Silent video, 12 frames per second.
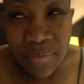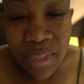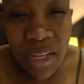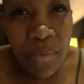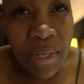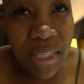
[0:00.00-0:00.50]

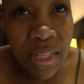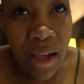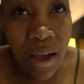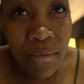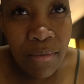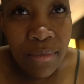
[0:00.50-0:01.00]
Tell me
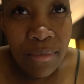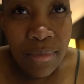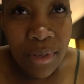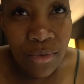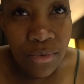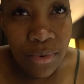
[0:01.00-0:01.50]
stop.
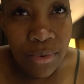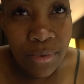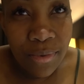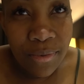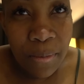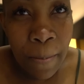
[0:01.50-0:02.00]
It's rude.
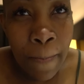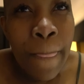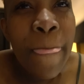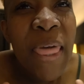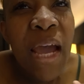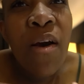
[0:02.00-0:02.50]

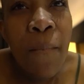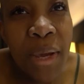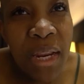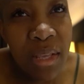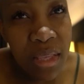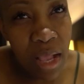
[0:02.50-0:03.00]
Tell
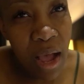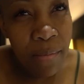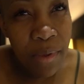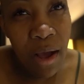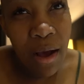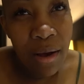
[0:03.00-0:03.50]
me to
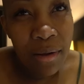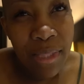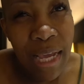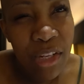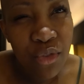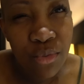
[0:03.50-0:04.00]
stop, y'all.
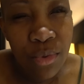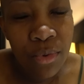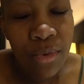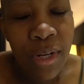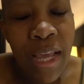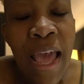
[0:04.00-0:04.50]
That is
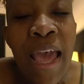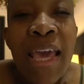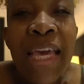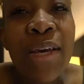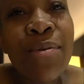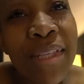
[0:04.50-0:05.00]
rude.
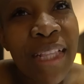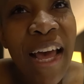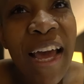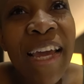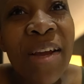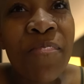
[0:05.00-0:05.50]
He was
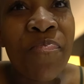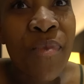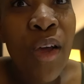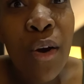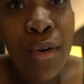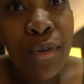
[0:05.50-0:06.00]
like,
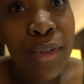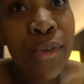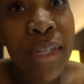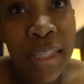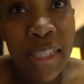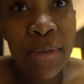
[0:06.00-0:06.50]
no,
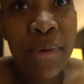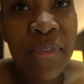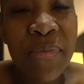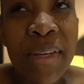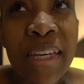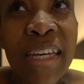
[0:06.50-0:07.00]
you can sit
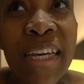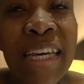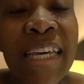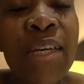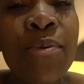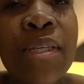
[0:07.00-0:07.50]
with me.
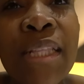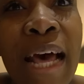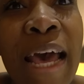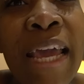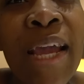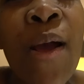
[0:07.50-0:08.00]
He was
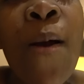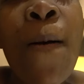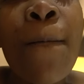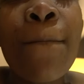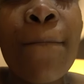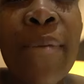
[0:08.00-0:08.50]
like,
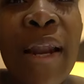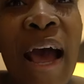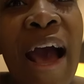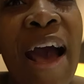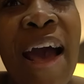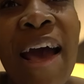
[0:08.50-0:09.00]
but
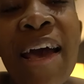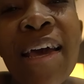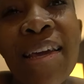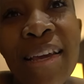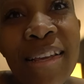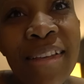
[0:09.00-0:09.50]

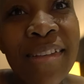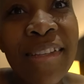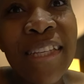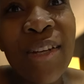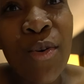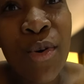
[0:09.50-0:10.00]
I
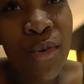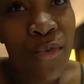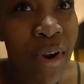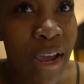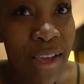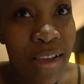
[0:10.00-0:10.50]
sit on the
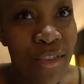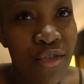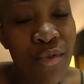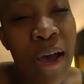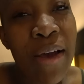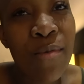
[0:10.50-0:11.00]
right.
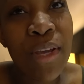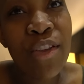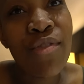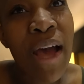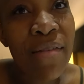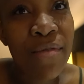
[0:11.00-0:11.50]
We
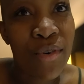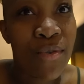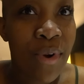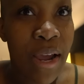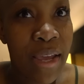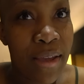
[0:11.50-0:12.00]
drive on the
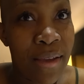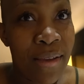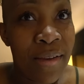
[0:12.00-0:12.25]
right.